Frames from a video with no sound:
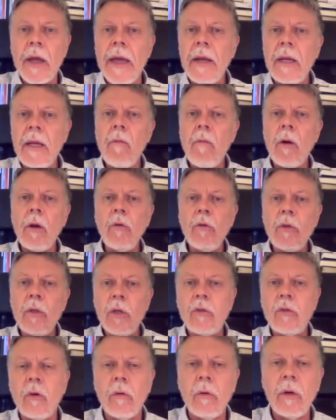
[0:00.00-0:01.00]
Anyone who
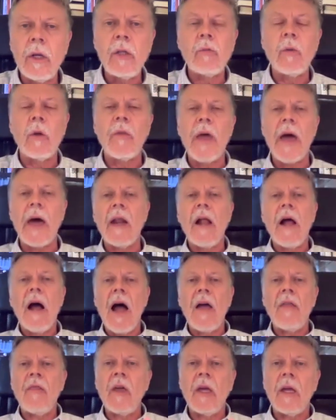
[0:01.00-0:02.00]
disagrees with that,
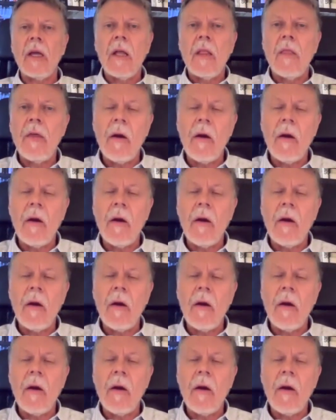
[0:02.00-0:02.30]
I think